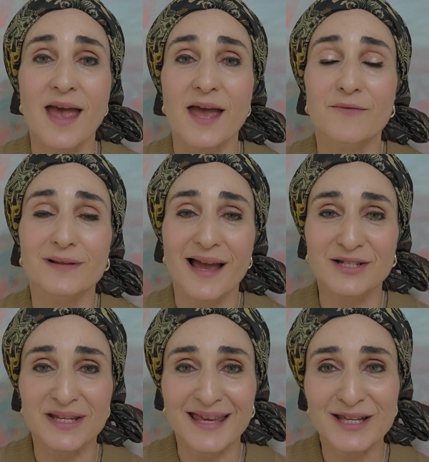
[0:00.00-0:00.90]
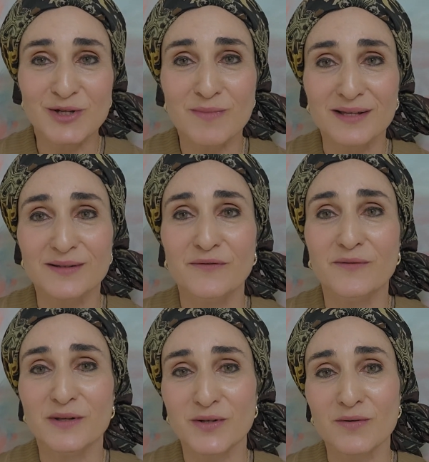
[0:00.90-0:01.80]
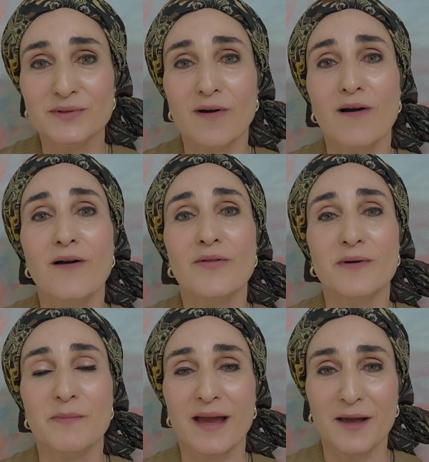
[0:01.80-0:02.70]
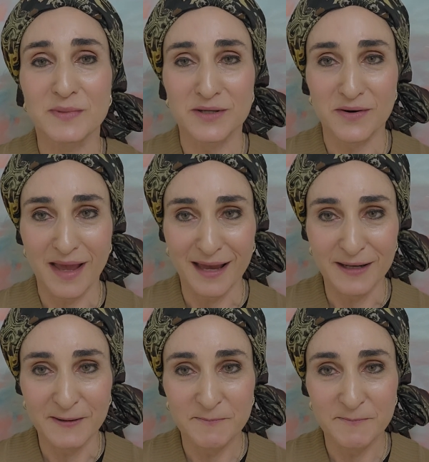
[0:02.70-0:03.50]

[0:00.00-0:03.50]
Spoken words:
and relaxing each muscle from the toes all the way back up to your head.